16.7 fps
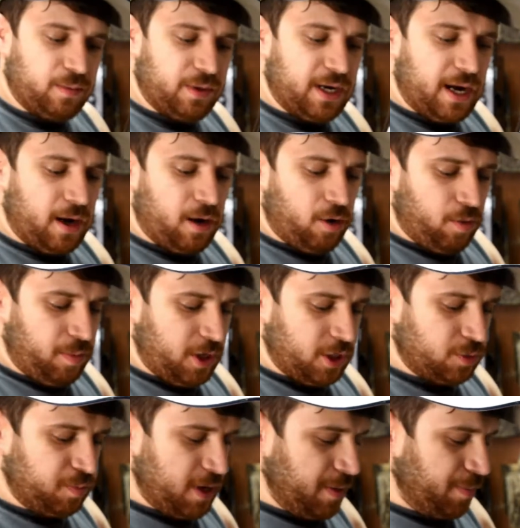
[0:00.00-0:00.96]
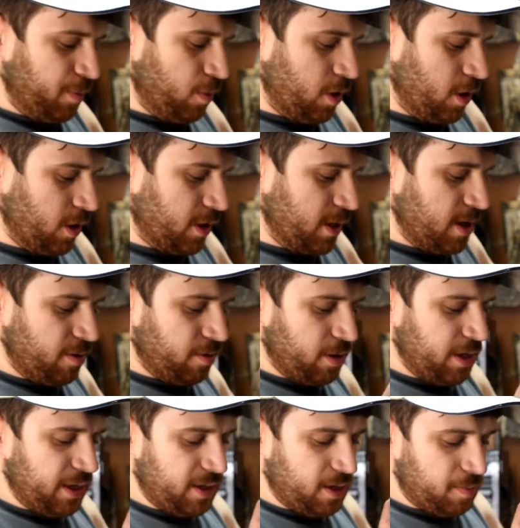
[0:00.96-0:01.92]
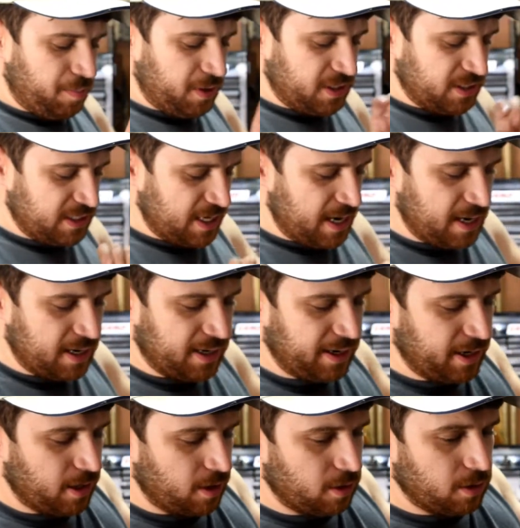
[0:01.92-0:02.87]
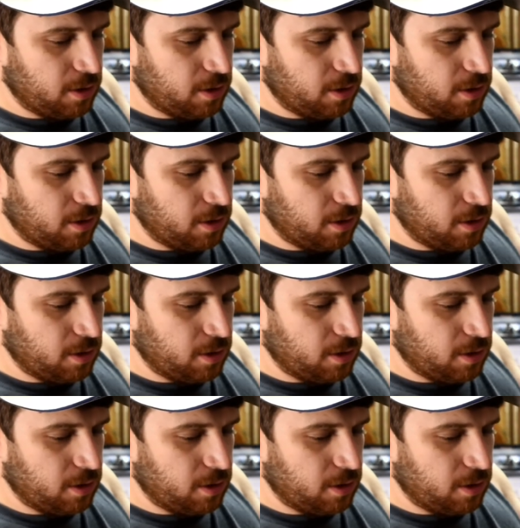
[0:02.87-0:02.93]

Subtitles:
we got a whole bunch of paperwork and everything up inside here.